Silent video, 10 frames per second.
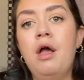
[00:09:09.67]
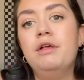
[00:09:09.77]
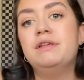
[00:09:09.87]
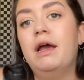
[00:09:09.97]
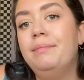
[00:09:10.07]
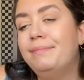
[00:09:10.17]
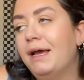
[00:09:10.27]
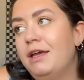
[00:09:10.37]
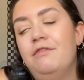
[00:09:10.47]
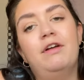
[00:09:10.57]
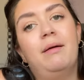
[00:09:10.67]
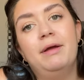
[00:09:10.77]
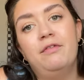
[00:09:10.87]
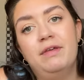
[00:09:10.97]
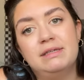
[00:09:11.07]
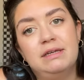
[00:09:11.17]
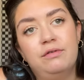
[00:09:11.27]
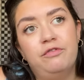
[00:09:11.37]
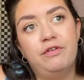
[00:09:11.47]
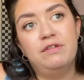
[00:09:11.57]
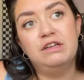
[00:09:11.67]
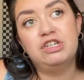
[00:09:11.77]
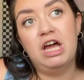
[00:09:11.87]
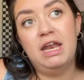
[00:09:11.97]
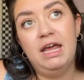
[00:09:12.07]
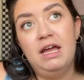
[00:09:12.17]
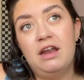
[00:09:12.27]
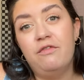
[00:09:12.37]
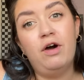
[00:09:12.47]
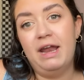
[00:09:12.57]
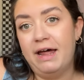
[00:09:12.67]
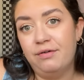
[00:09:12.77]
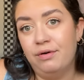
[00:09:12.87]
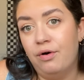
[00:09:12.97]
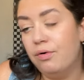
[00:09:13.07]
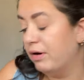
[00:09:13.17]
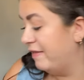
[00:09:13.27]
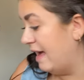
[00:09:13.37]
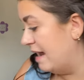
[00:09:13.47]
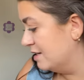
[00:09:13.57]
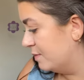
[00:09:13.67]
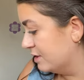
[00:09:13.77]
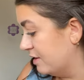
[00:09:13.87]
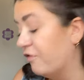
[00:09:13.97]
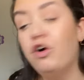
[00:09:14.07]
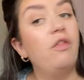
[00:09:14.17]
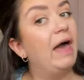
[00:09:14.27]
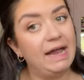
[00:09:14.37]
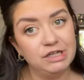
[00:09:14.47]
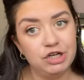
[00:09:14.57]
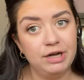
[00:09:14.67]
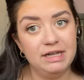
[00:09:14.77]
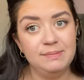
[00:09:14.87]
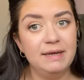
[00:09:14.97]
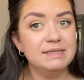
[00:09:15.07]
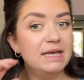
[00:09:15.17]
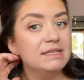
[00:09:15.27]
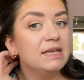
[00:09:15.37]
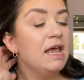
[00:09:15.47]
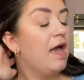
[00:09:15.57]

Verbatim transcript: So thank you for coming on this little thrifting journey. And I thought I'd add on a haul in the end because I forgot I hadn't shown these pieces.